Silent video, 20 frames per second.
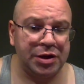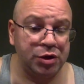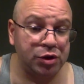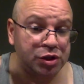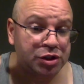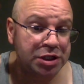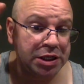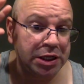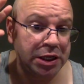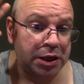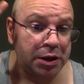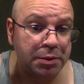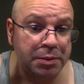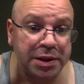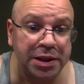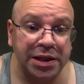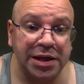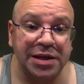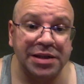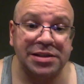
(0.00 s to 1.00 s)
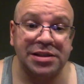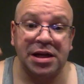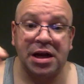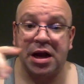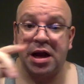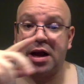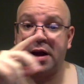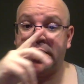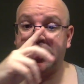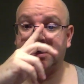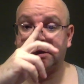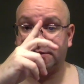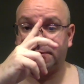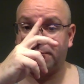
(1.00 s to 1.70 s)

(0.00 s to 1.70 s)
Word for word: You've seen it a million times,